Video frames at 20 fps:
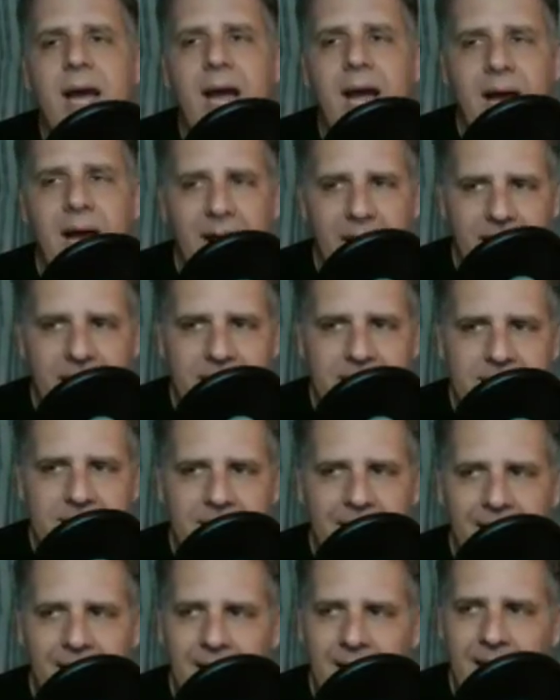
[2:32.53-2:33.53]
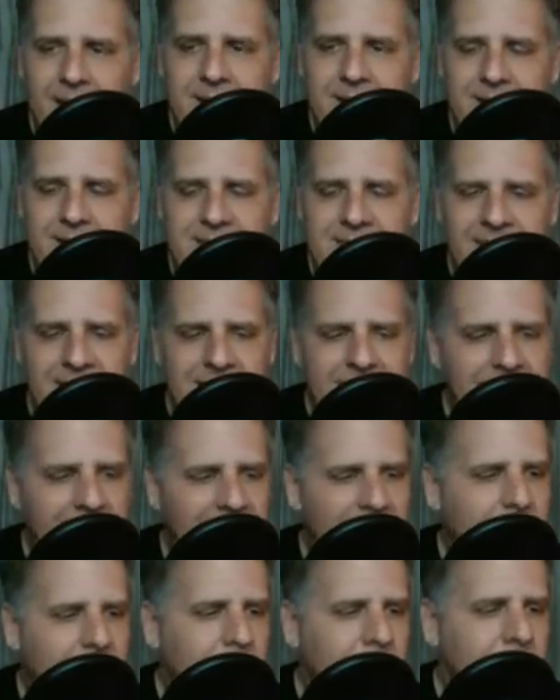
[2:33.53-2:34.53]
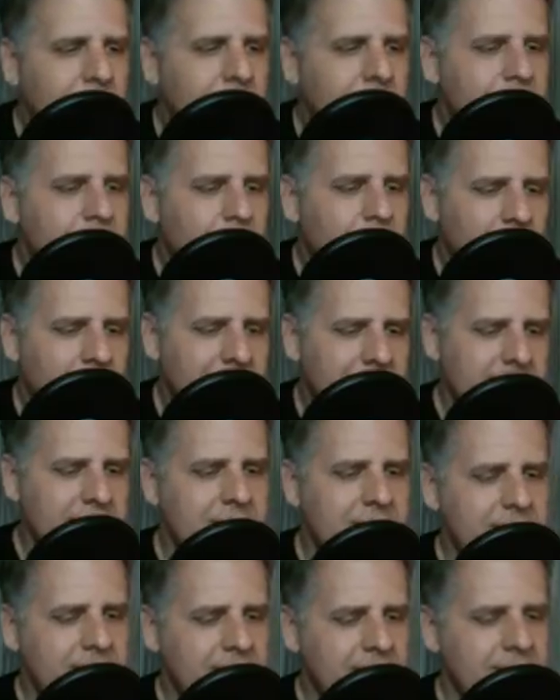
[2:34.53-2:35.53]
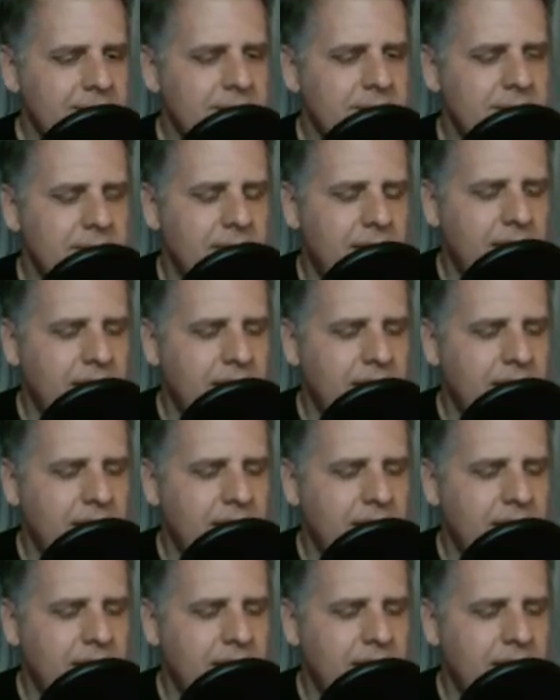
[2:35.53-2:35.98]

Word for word: And I, I sat down, for instance,